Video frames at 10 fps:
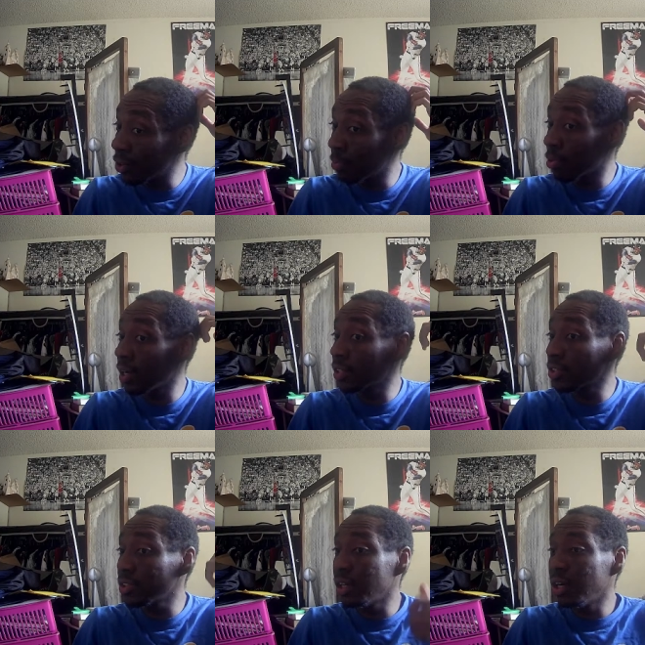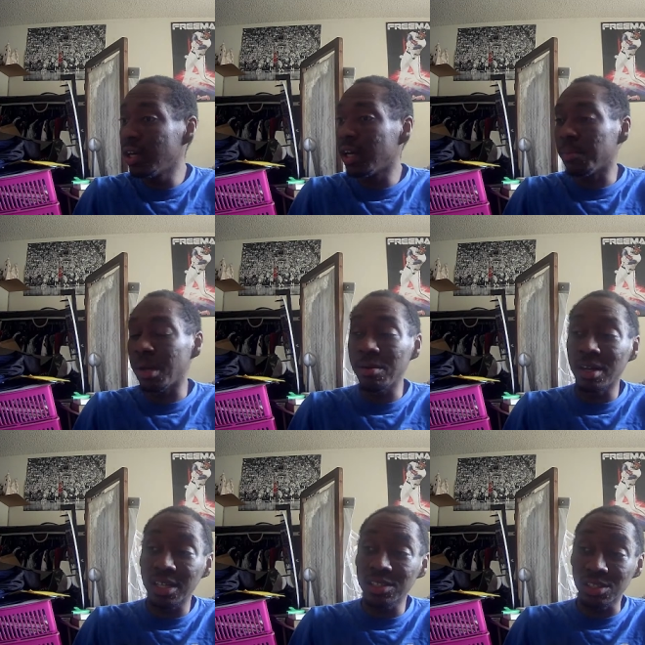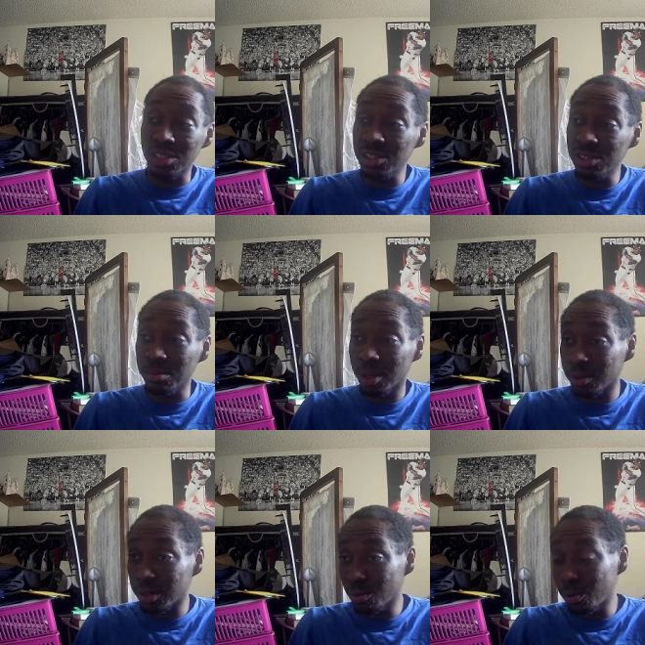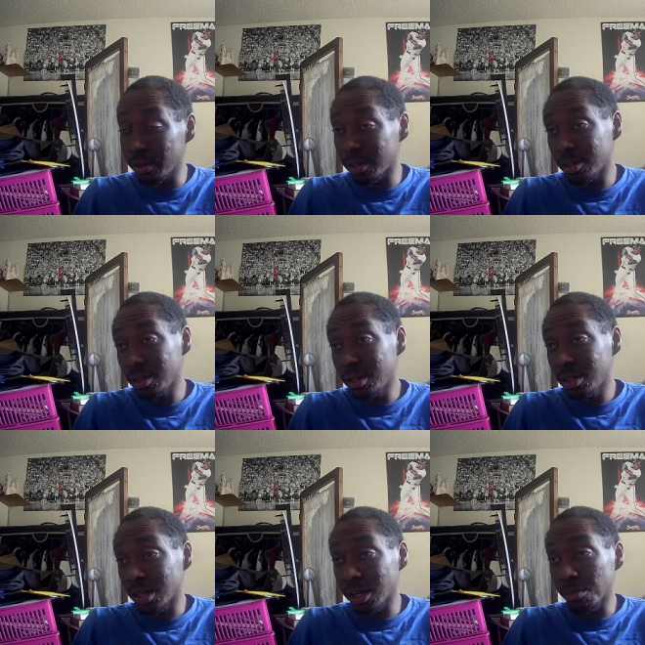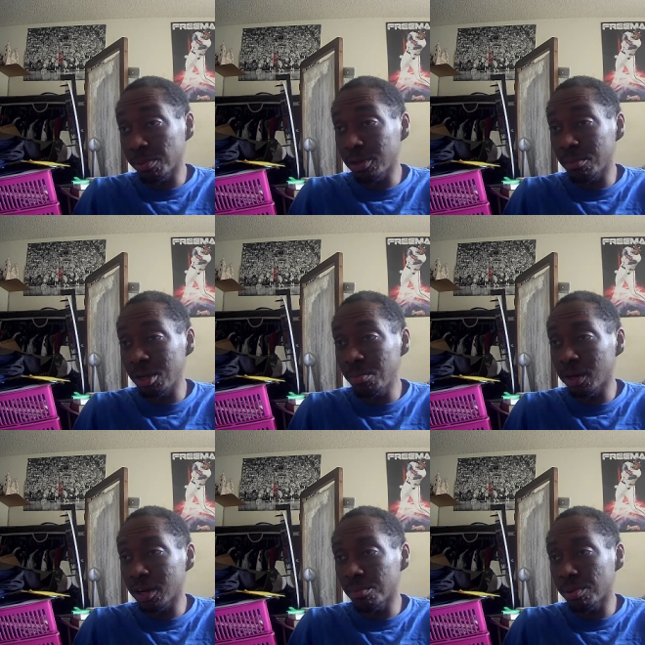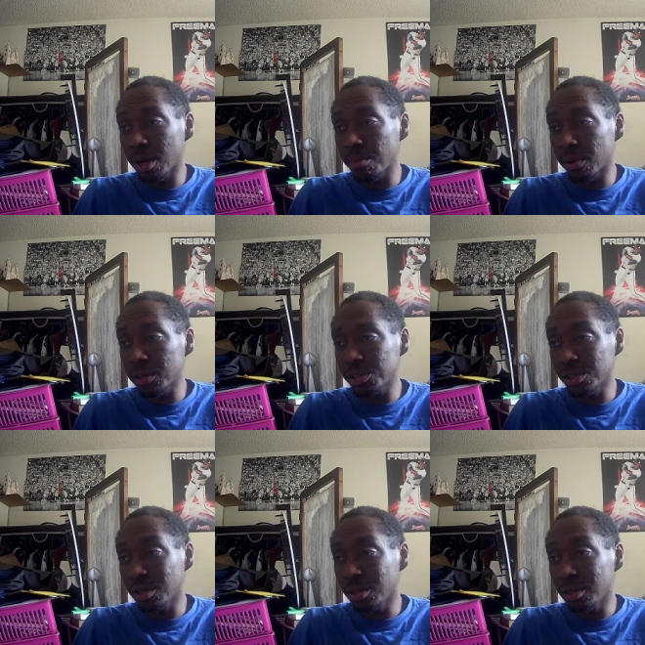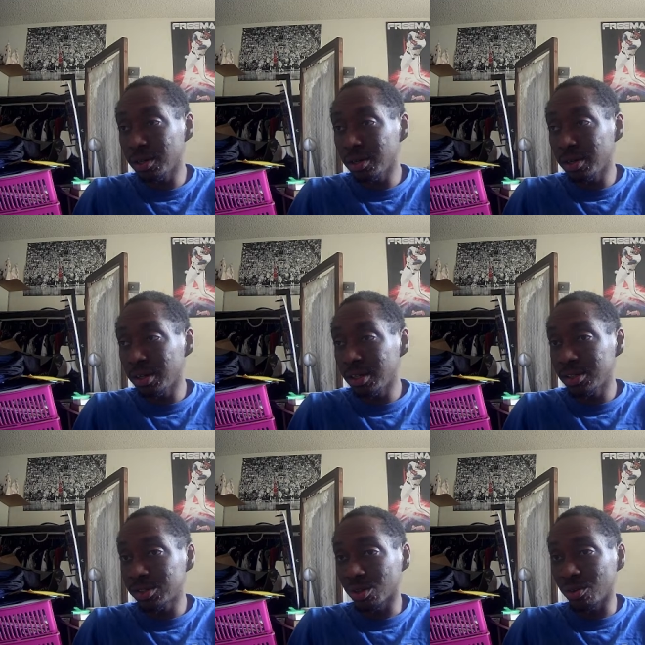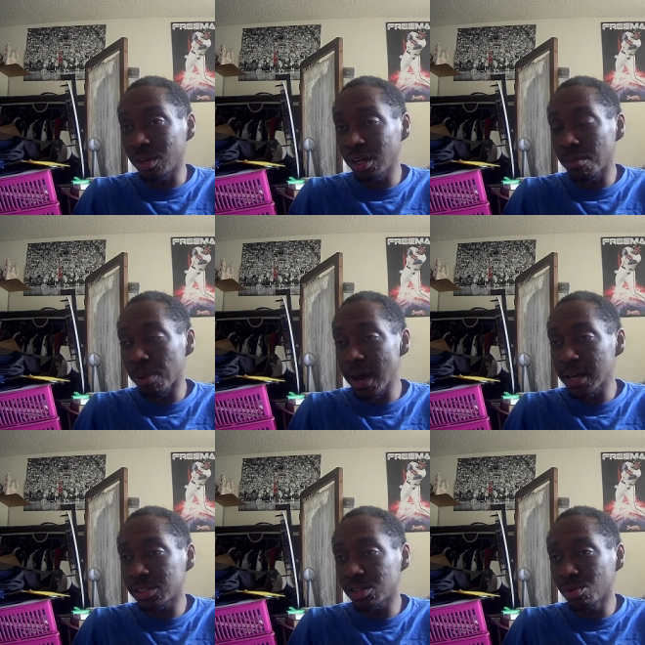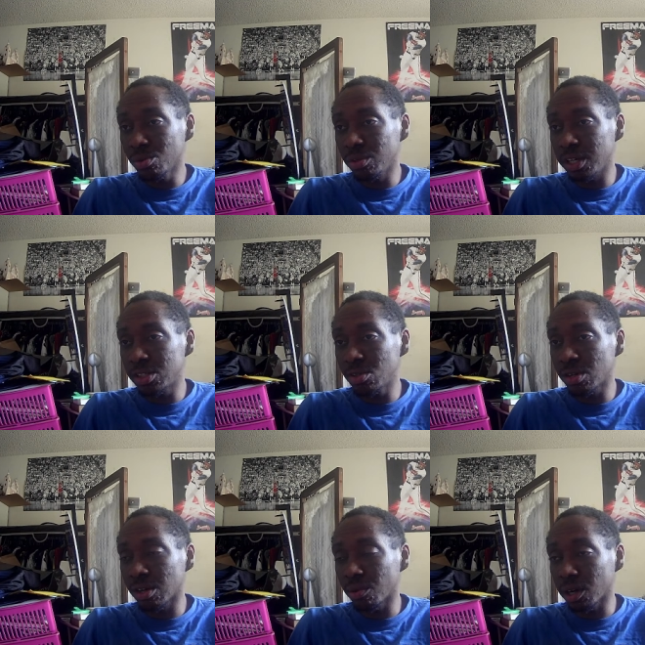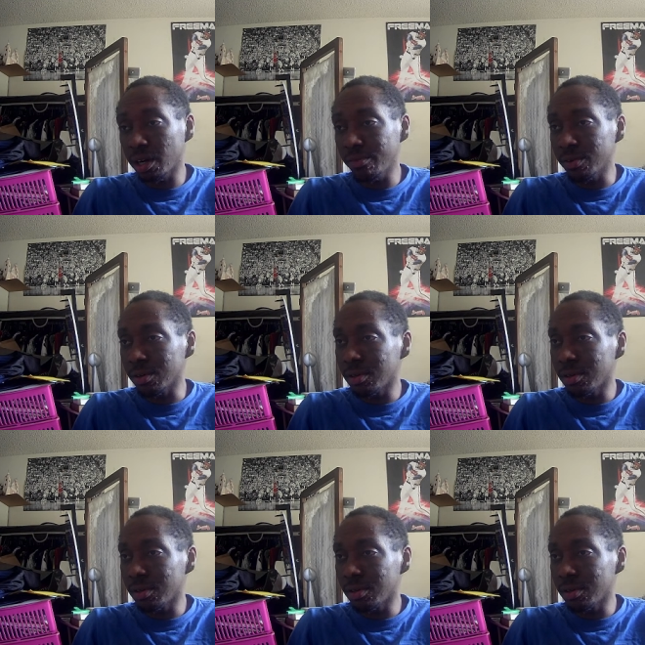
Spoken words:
to press. And maybe that's the system though. They're willing. They got to play the mid block and apply pressure. So if they get passed through, they still can recover